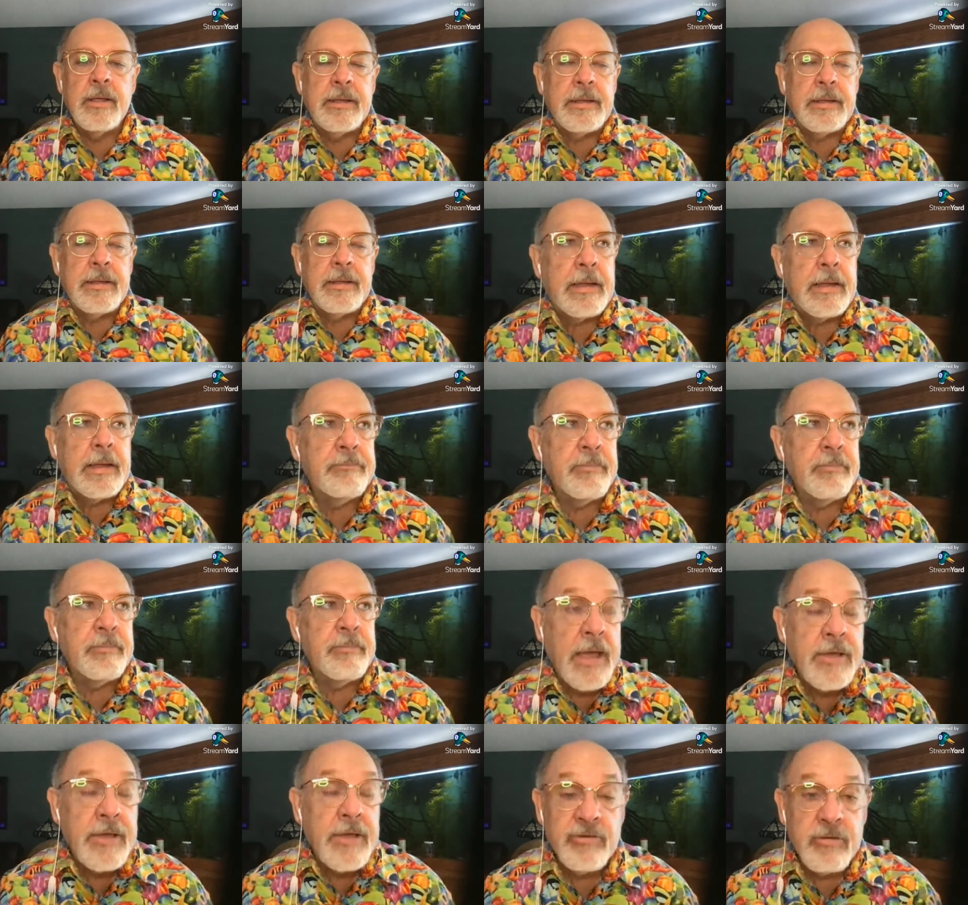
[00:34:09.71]

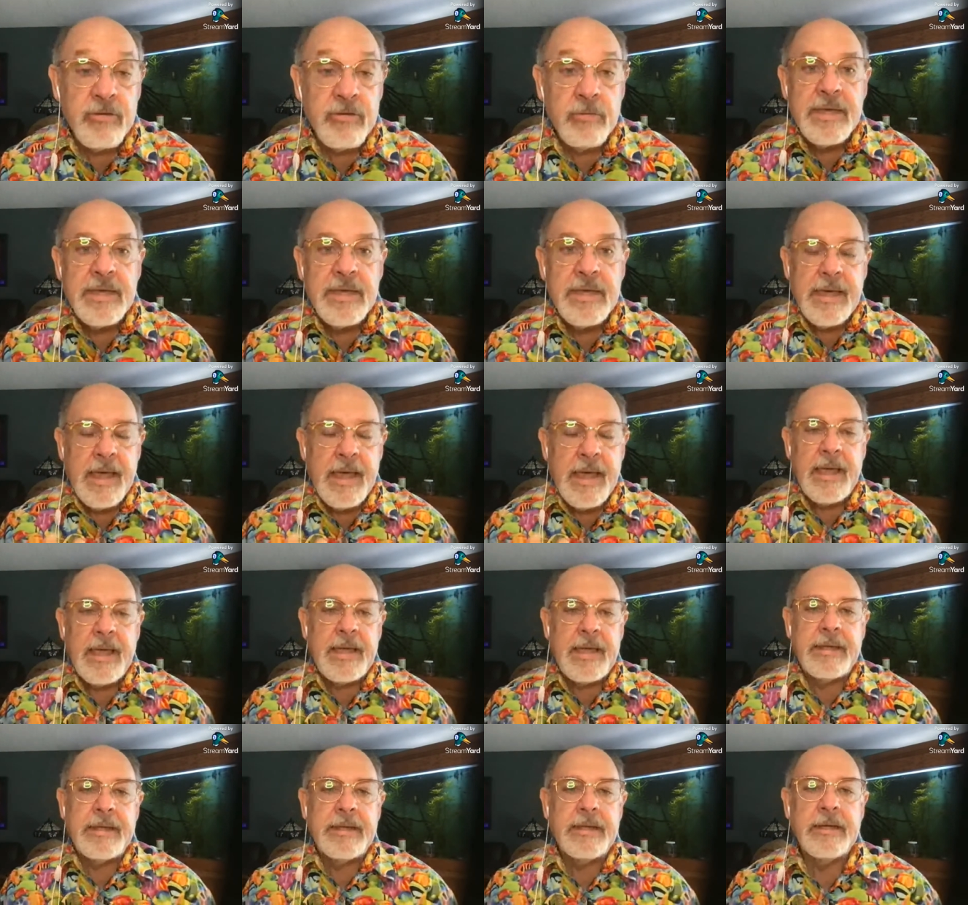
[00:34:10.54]
I used to be
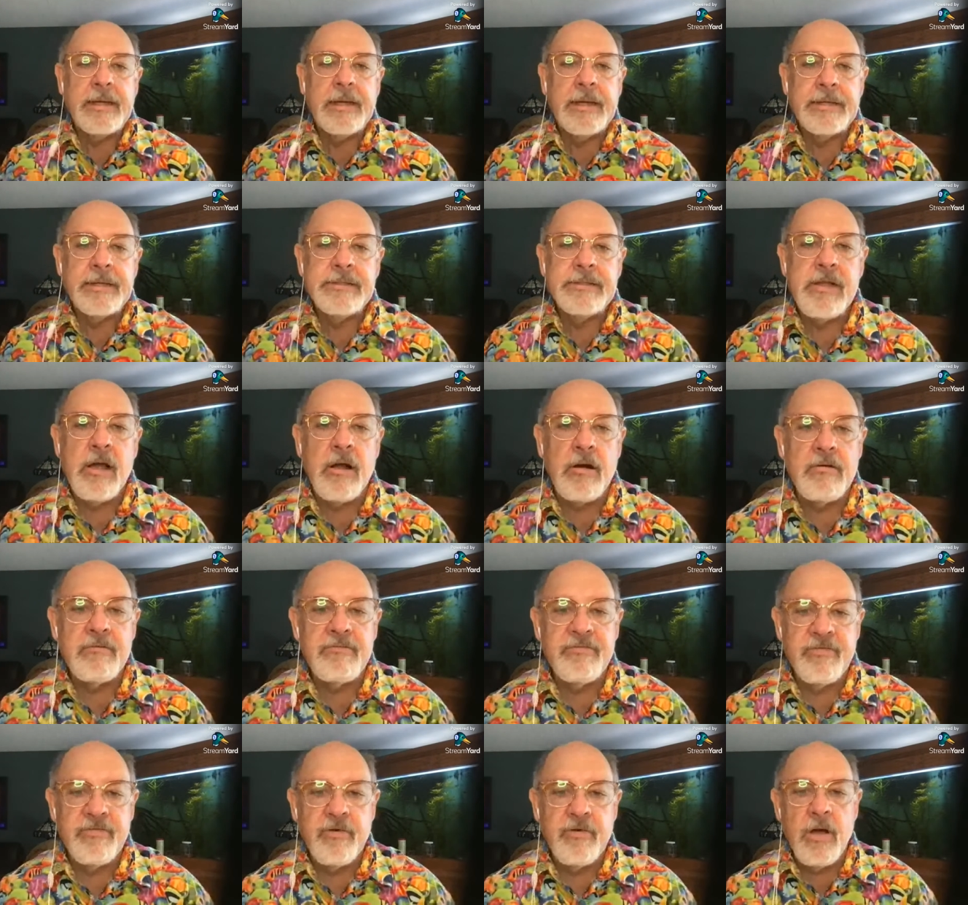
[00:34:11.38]
a
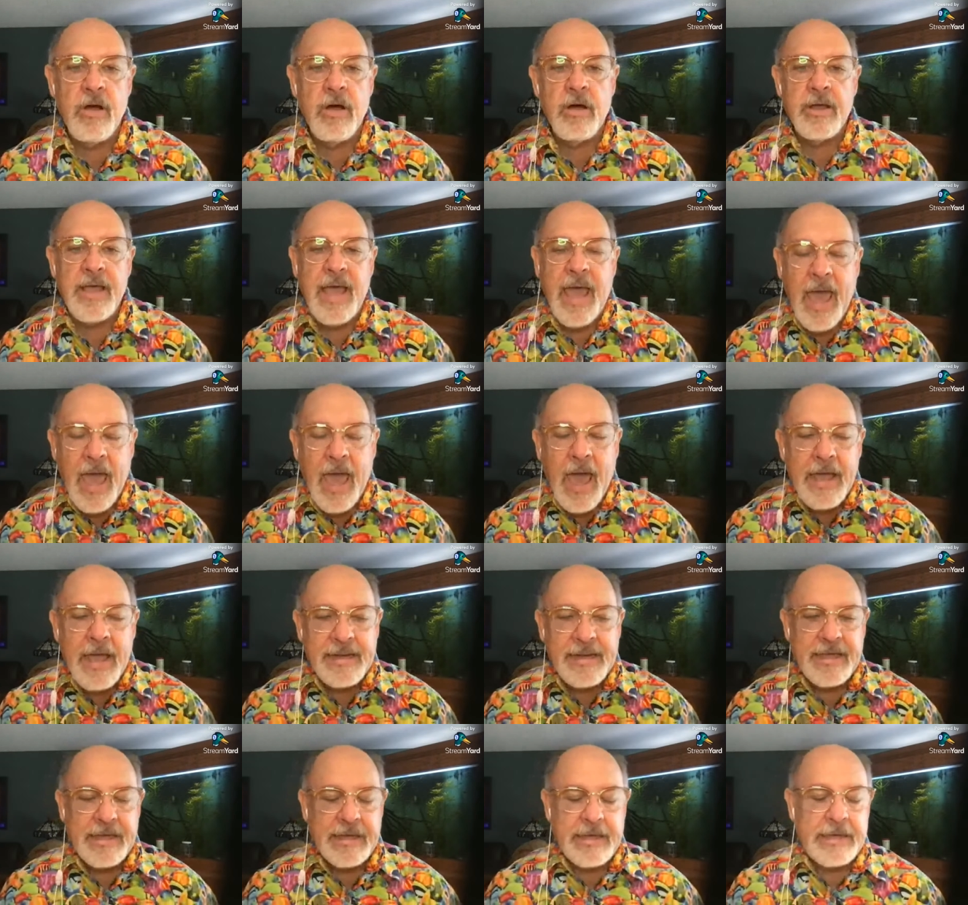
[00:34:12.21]
dart frog
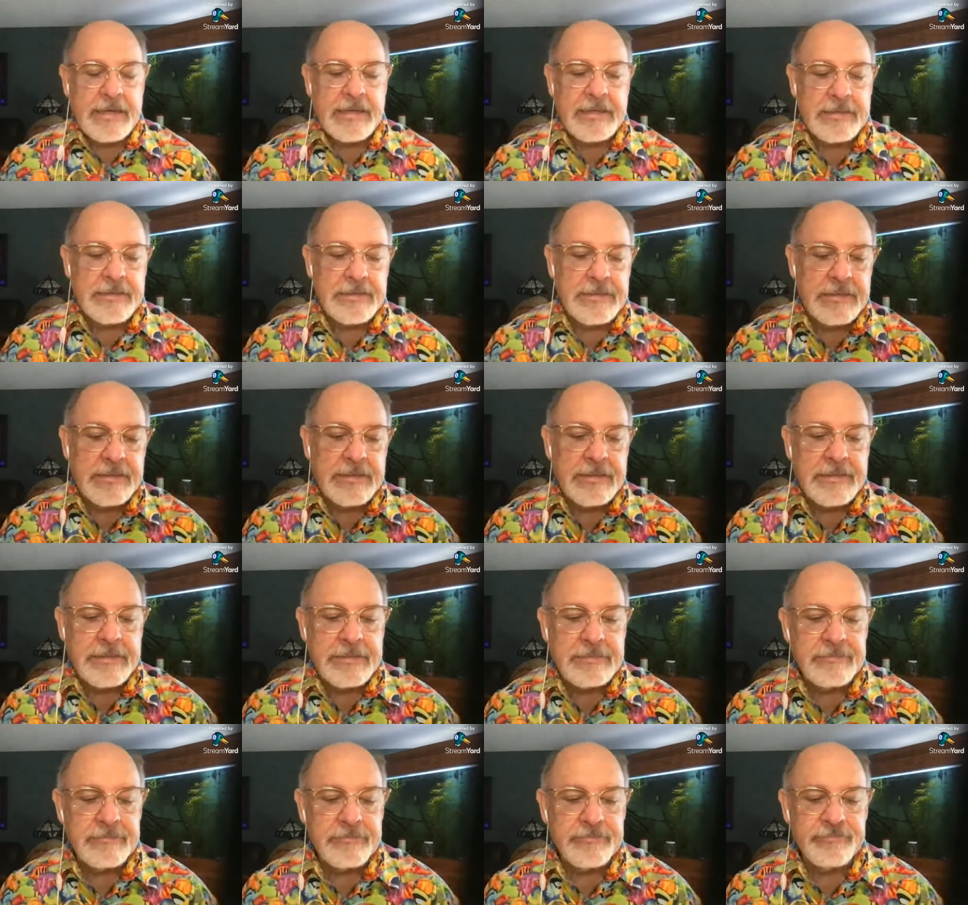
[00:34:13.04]
addict.
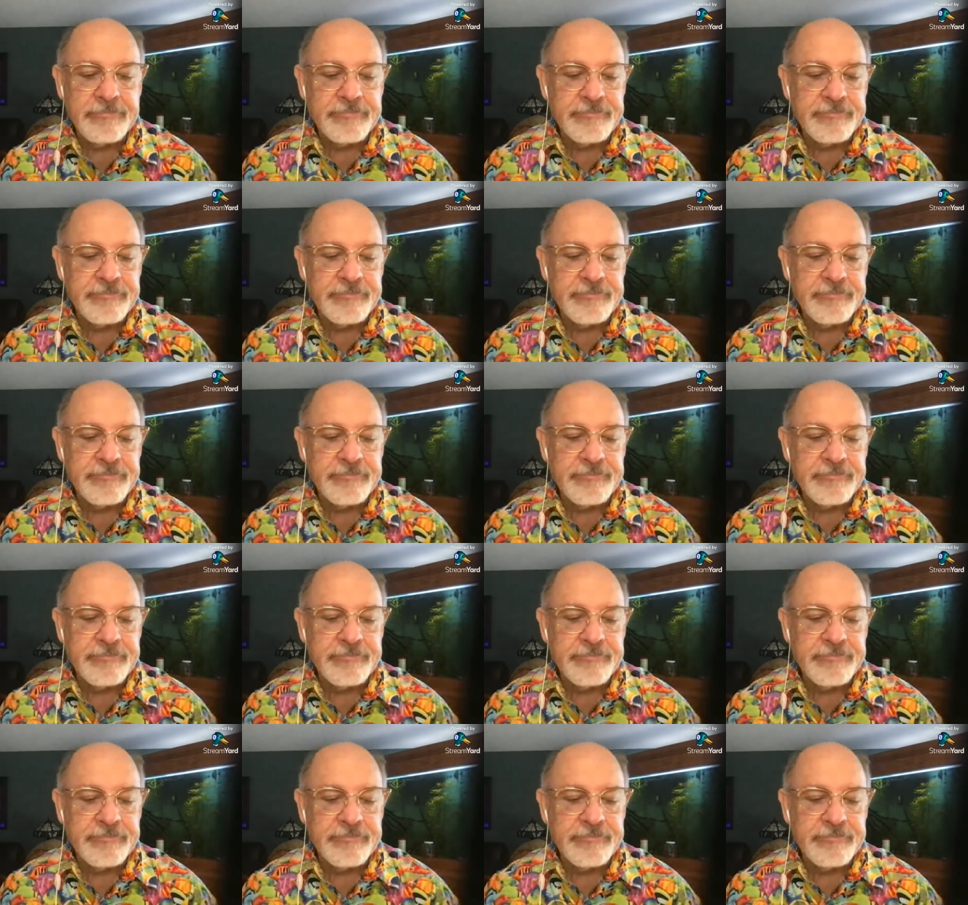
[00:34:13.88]
I